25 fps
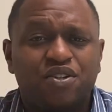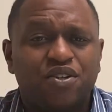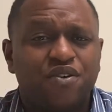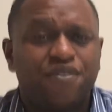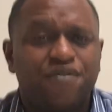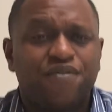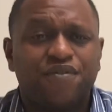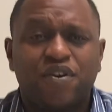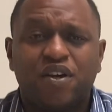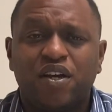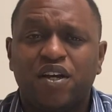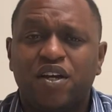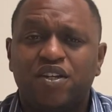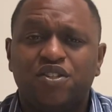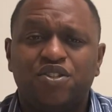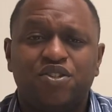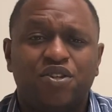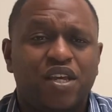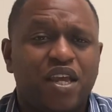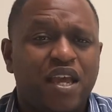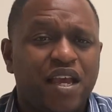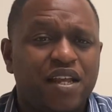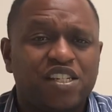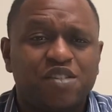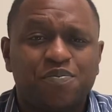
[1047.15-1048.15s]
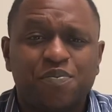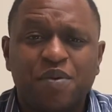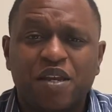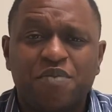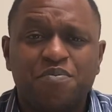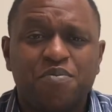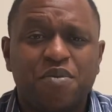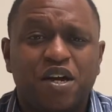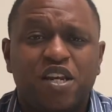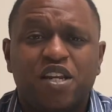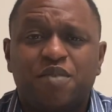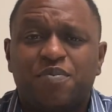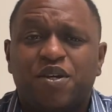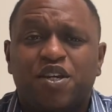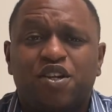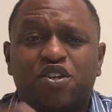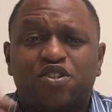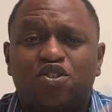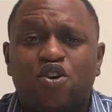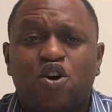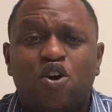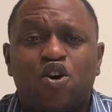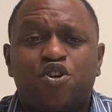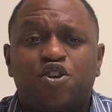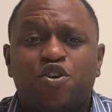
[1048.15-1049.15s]
You can't spend money because all your money
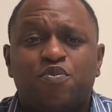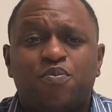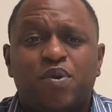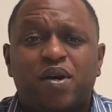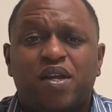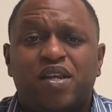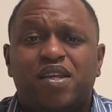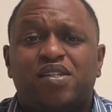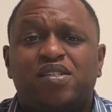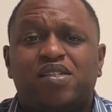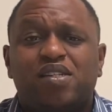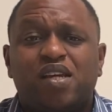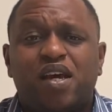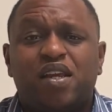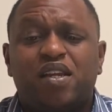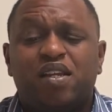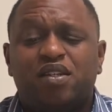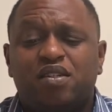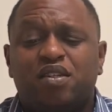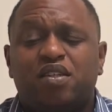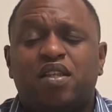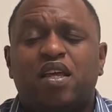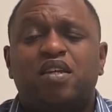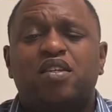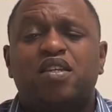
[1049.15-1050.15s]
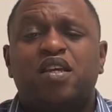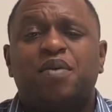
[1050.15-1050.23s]
is tied into that debit card.